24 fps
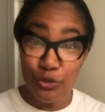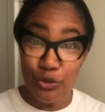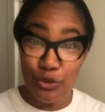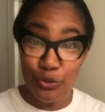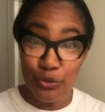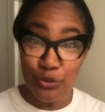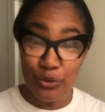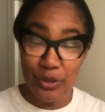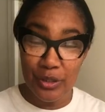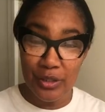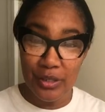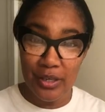
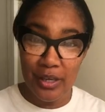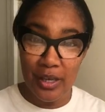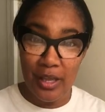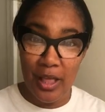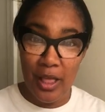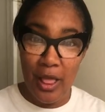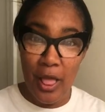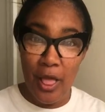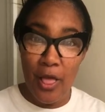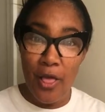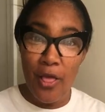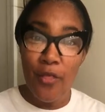to it,
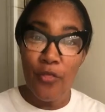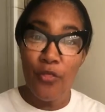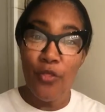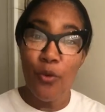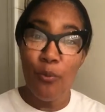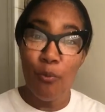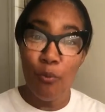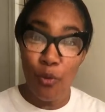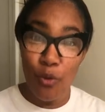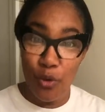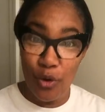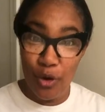the
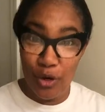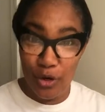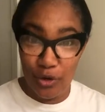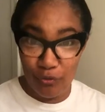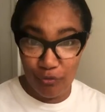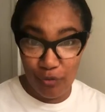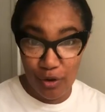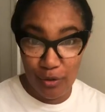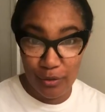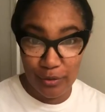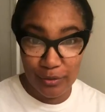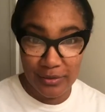more it
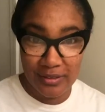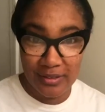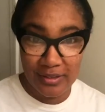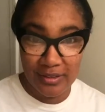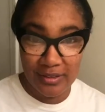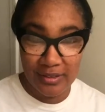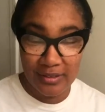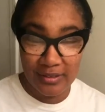grows.